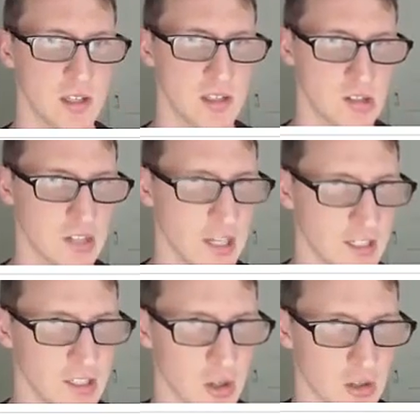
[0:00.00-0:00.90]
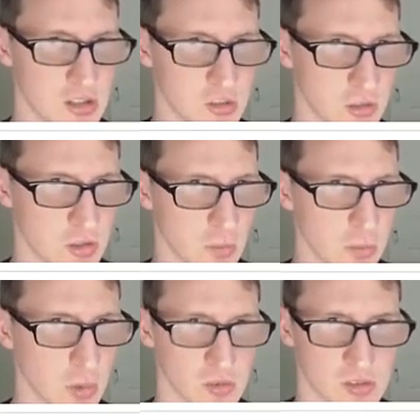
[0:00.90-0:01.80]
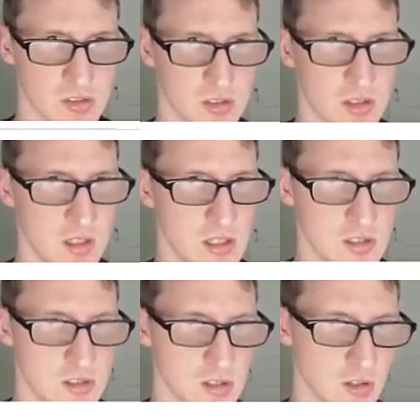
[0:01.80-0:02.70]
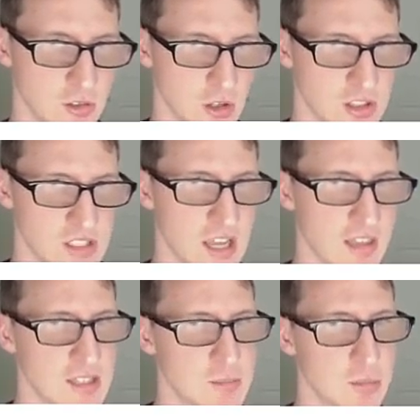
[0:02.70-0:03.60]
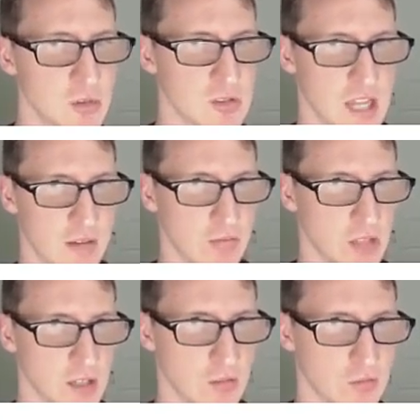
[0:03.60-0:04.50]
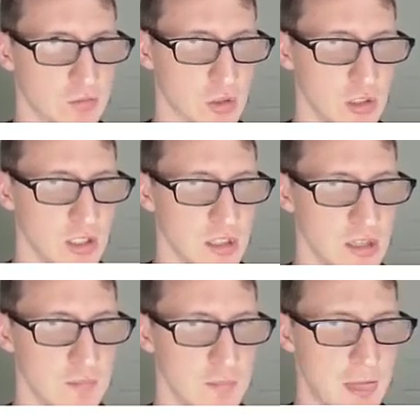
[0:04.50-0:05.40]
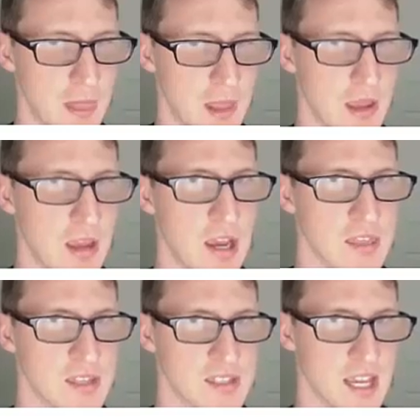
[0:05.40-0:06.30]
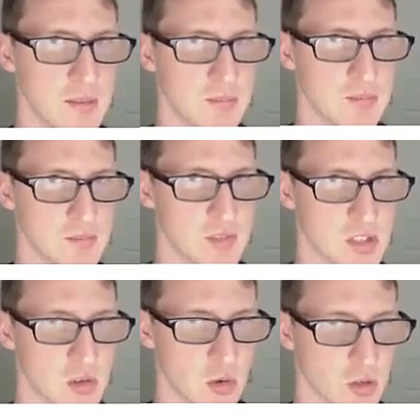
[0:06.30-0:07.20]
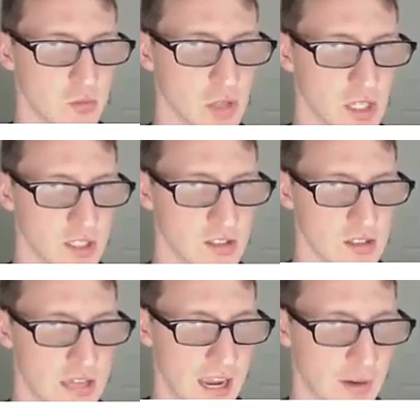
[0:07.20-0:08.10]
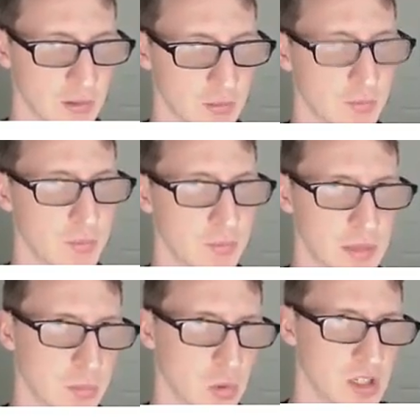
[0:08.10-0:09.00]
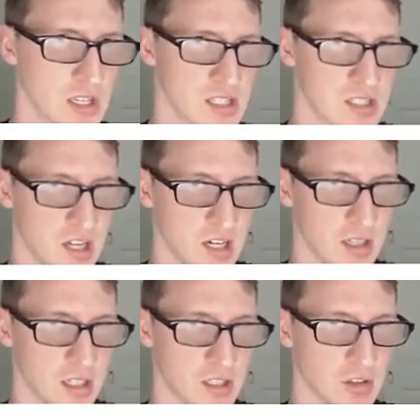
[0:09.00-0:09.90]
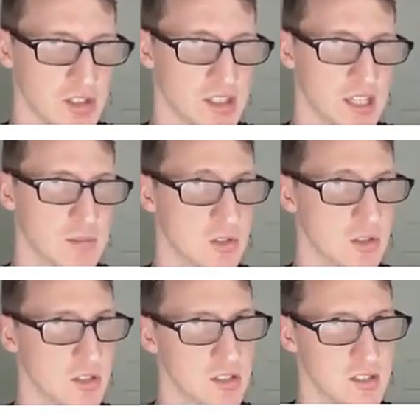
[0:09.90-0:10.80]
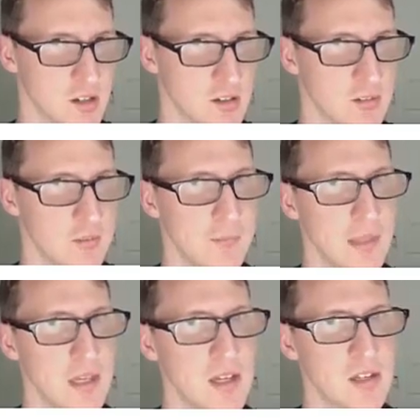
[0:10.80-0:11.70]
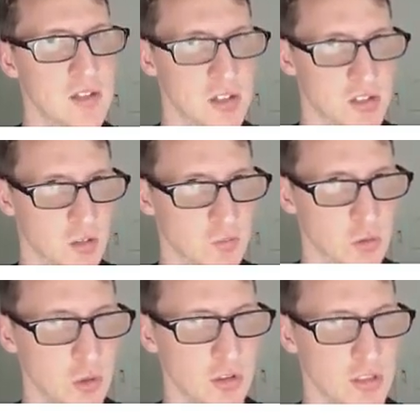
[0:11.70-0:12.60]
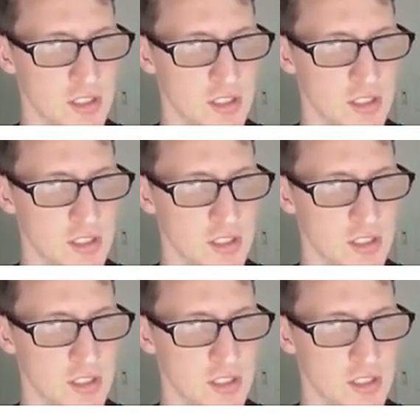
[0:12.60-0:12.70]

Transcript: So taking notice of the top books. So notice how these books have like fruit in them and the same sort of like the book is kind of like got the same sort of design. So it's got fruit.